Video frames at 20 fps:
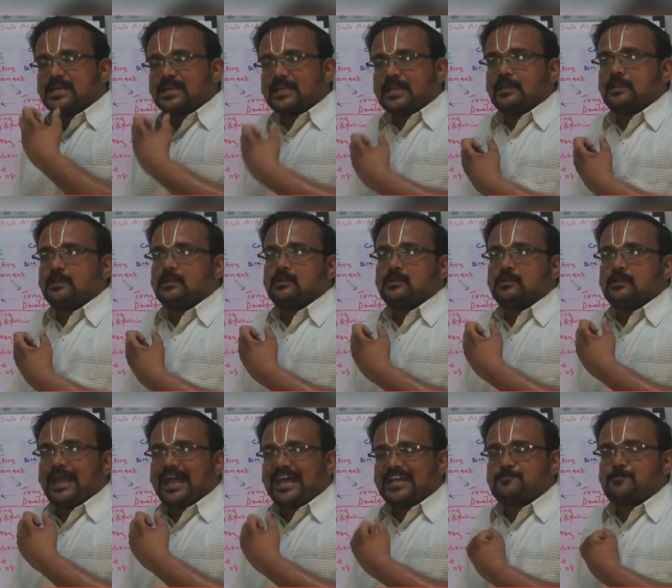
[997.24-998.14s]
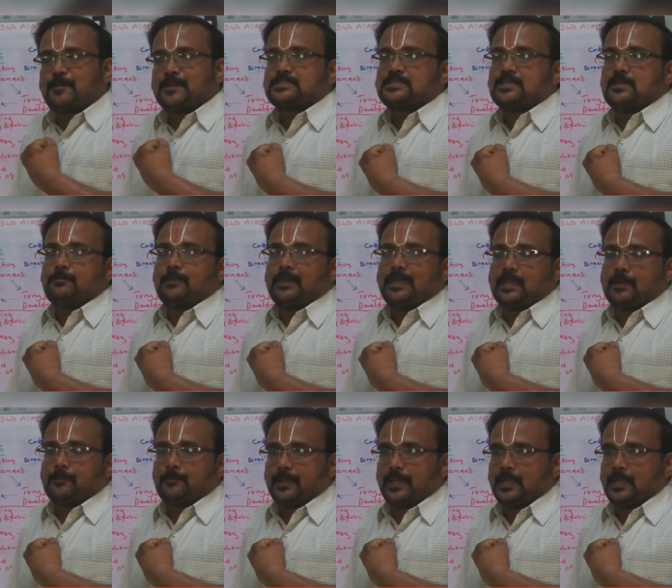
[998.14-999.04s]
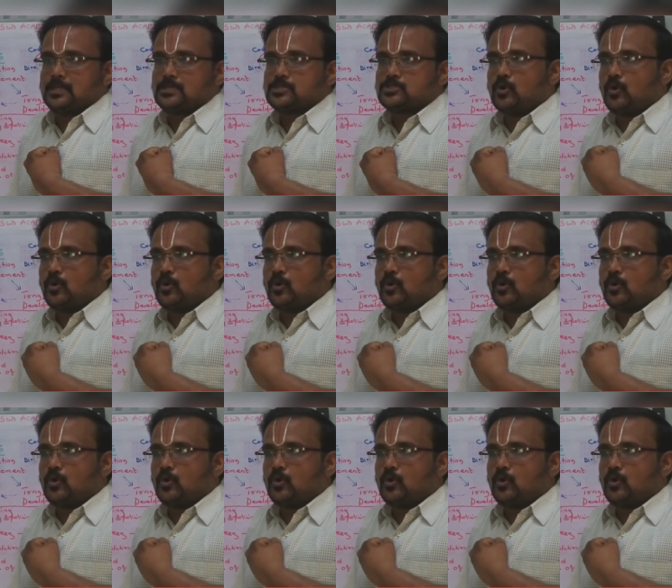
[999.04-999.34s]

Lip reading: certain aspects in my company.